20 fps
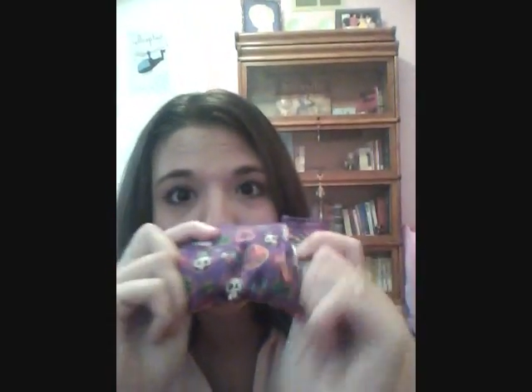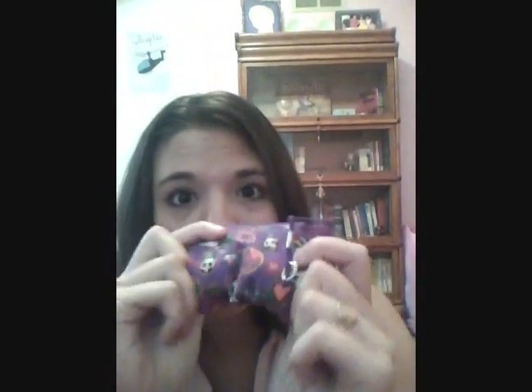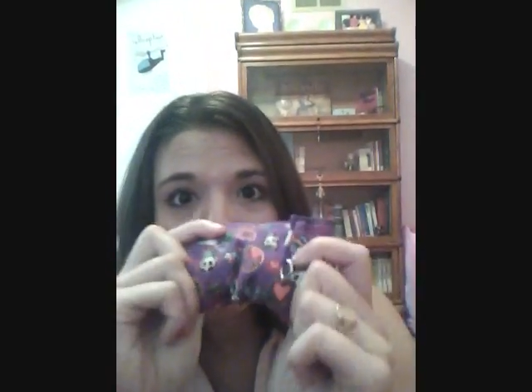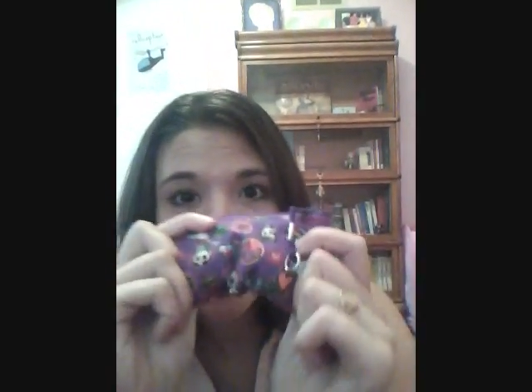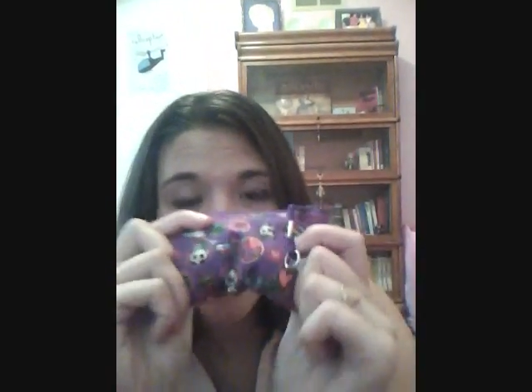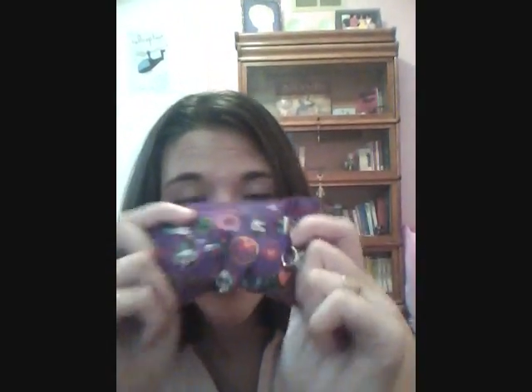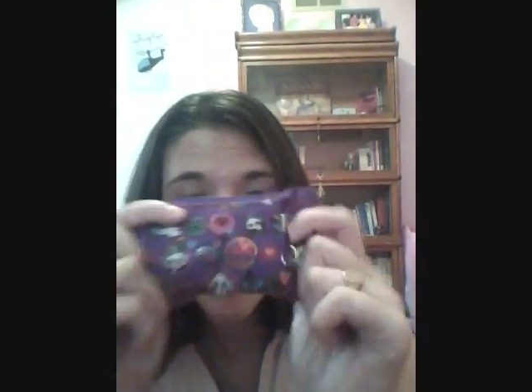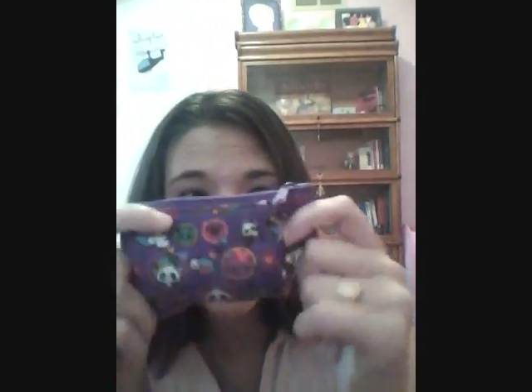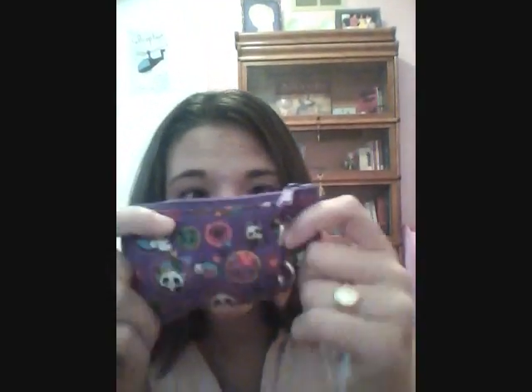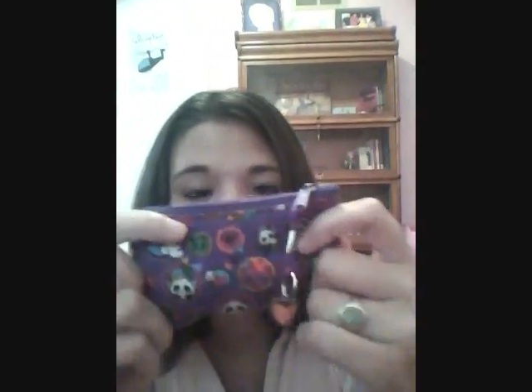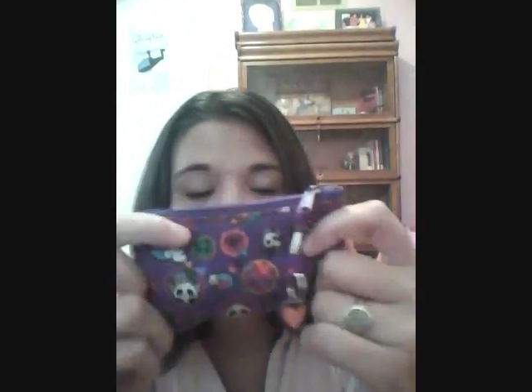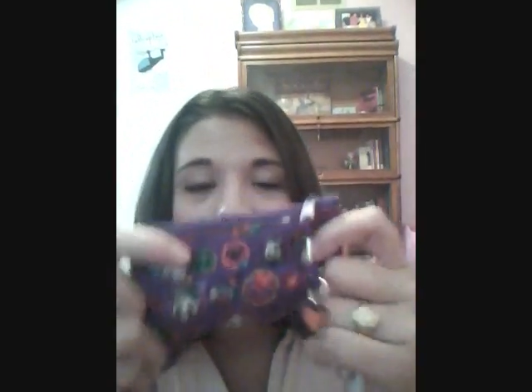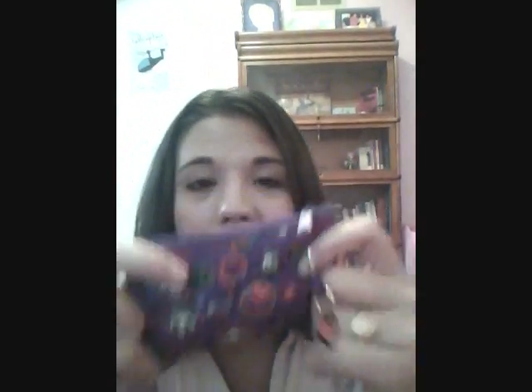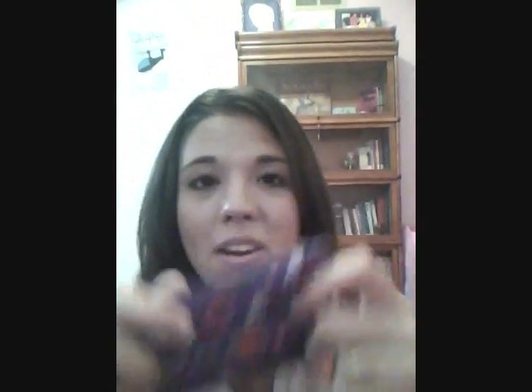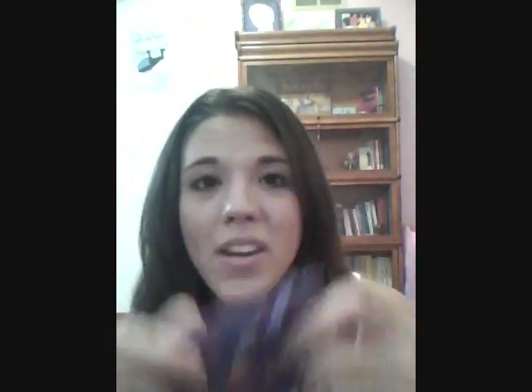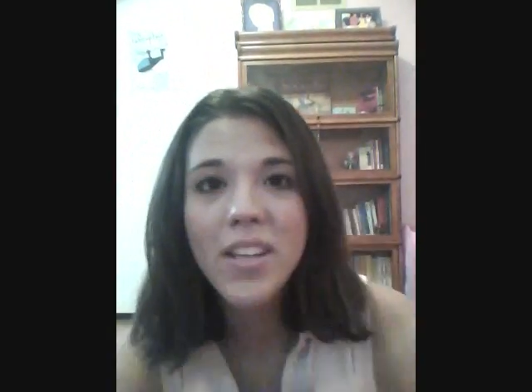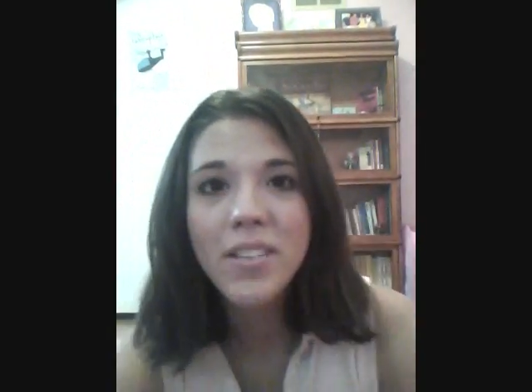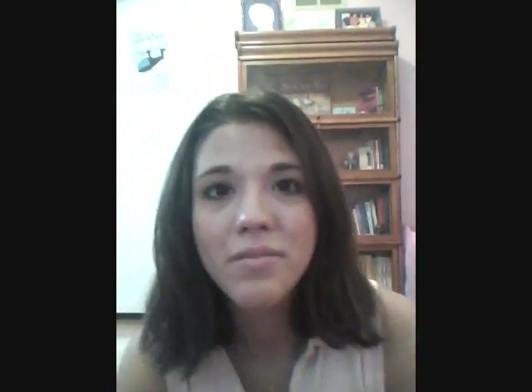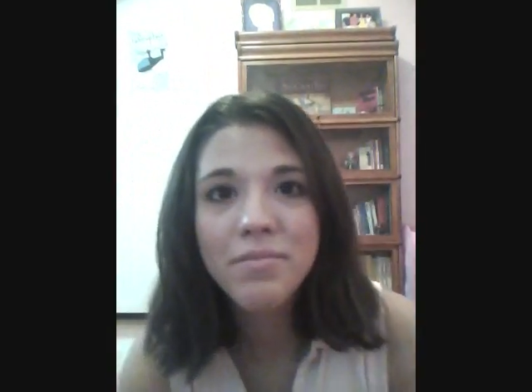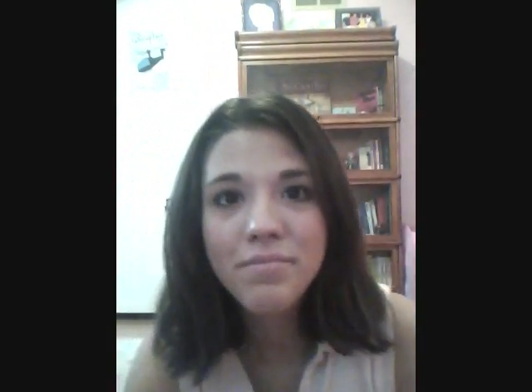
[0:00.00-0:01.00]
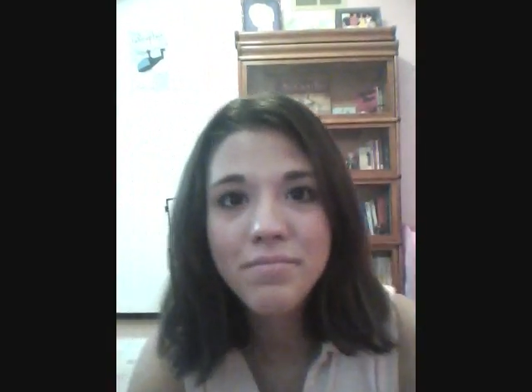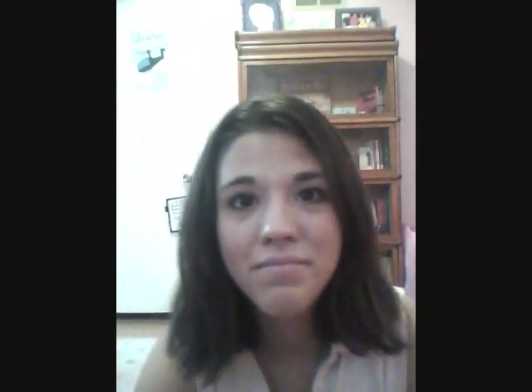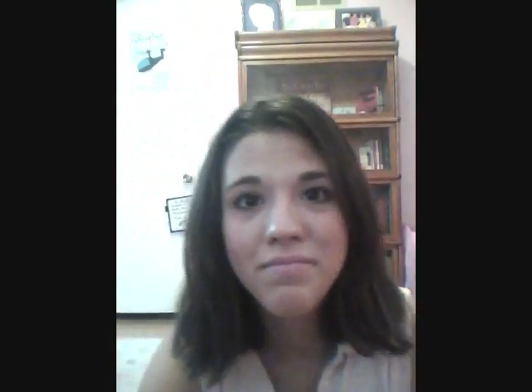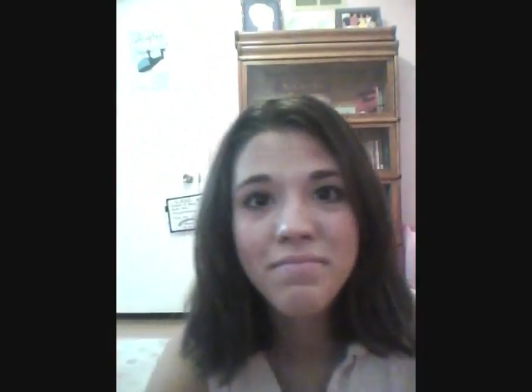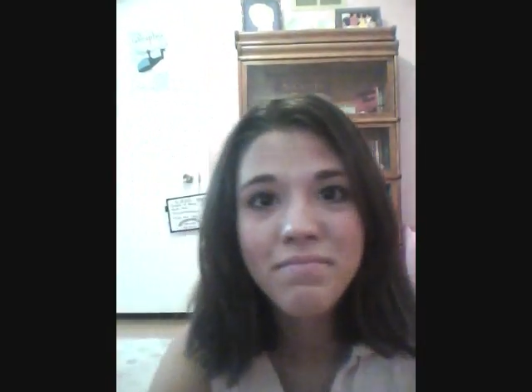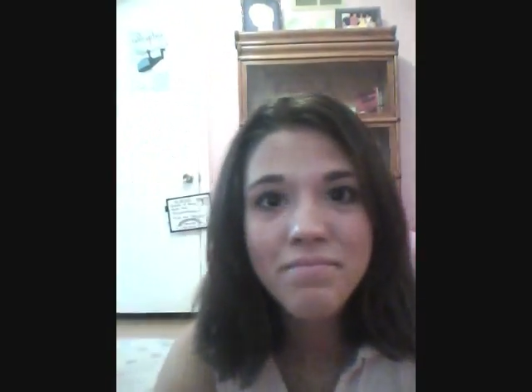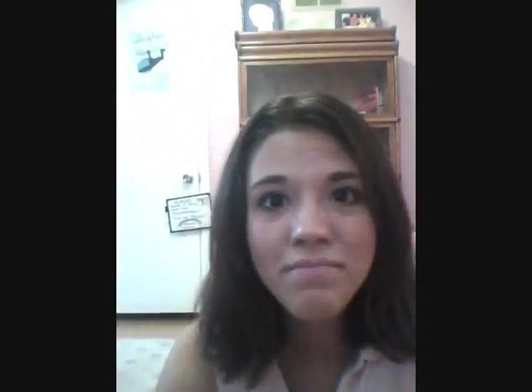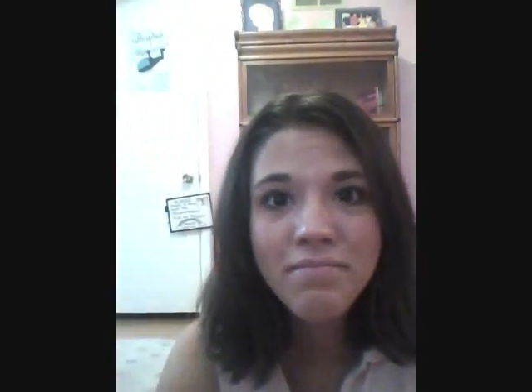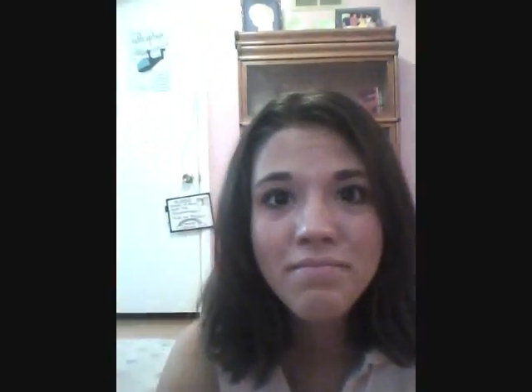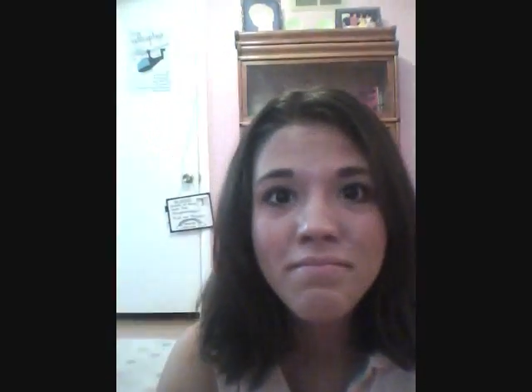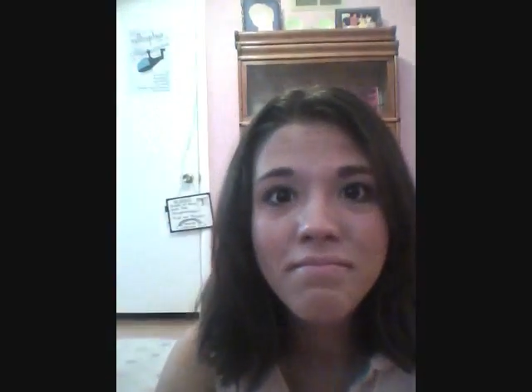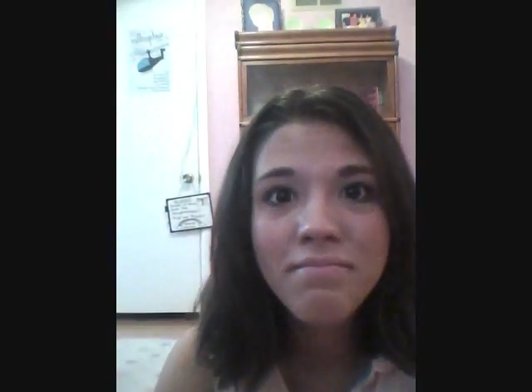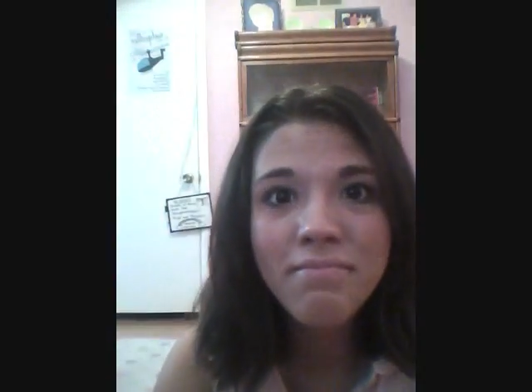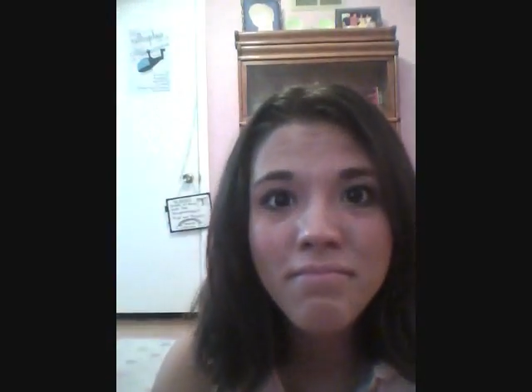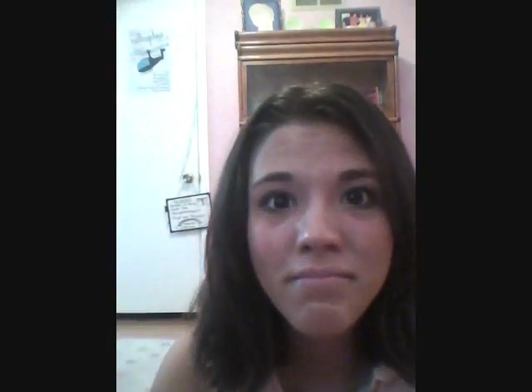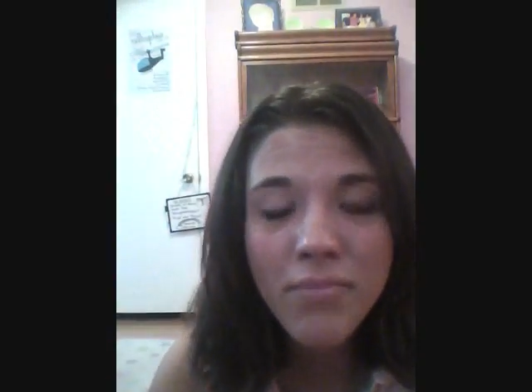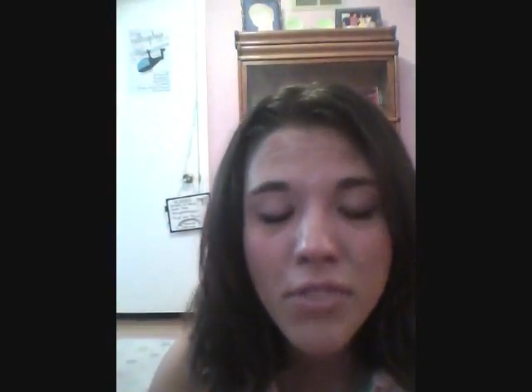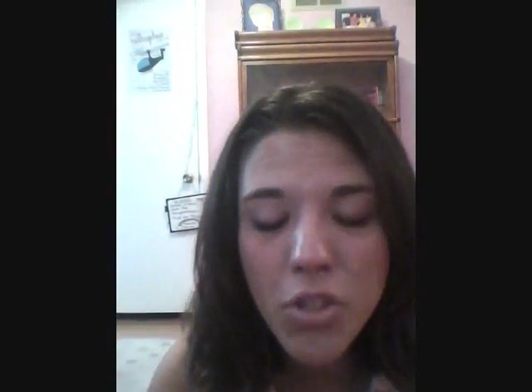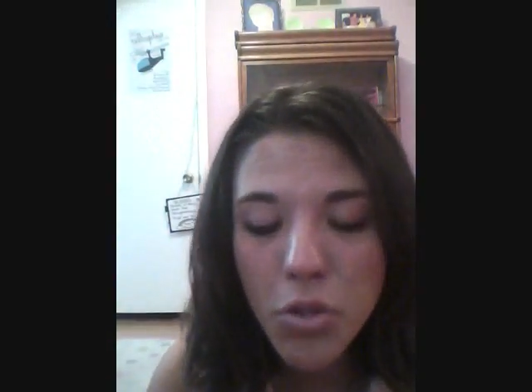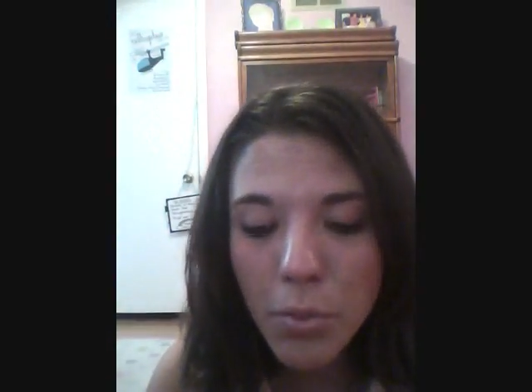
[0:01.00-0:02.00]
with pandas on it.
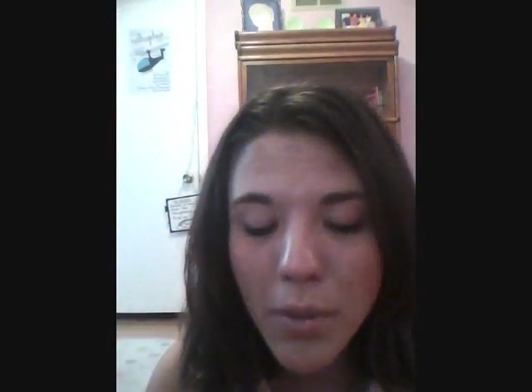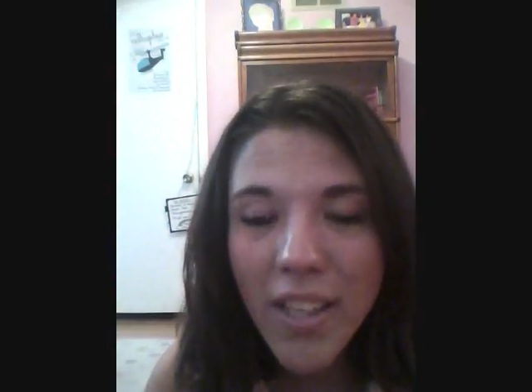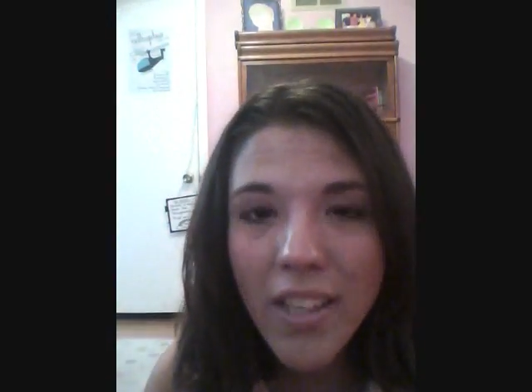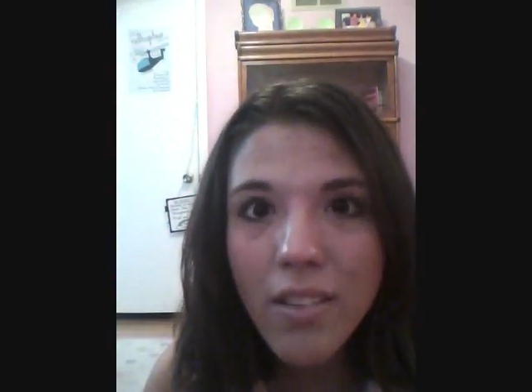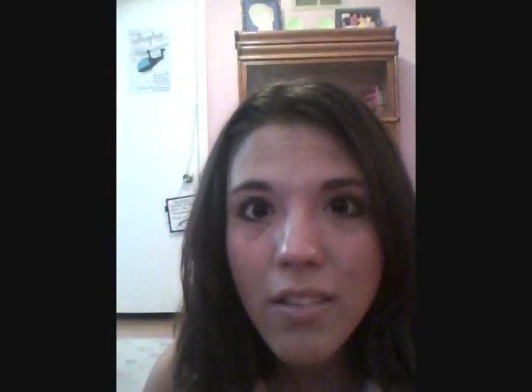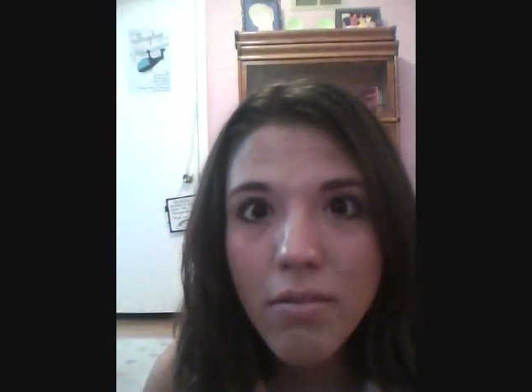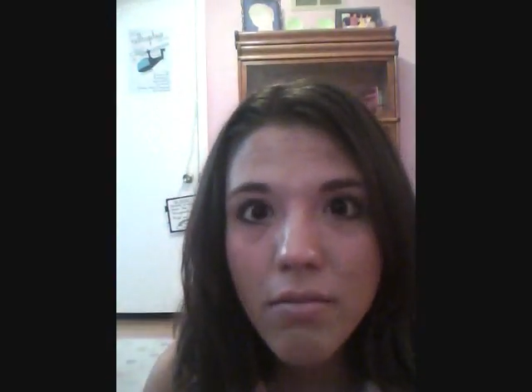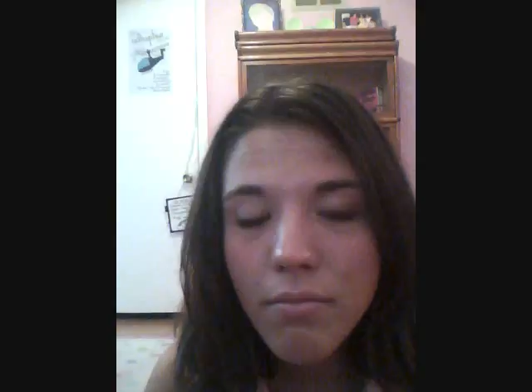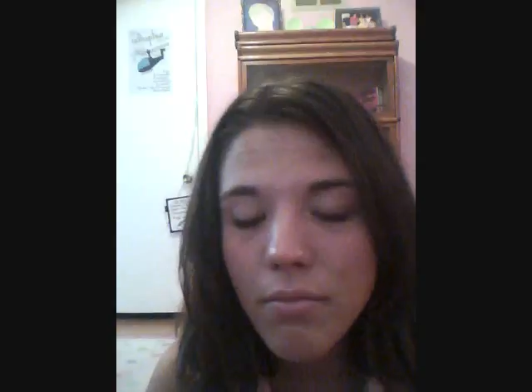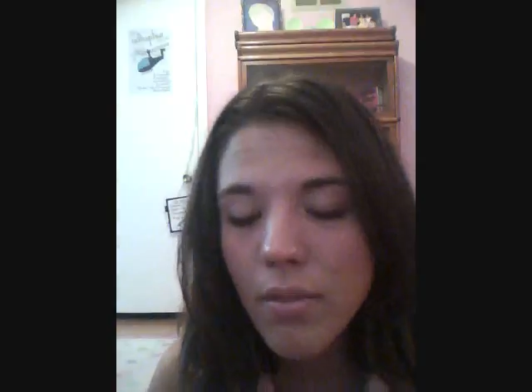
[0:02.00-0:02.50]
Sweet.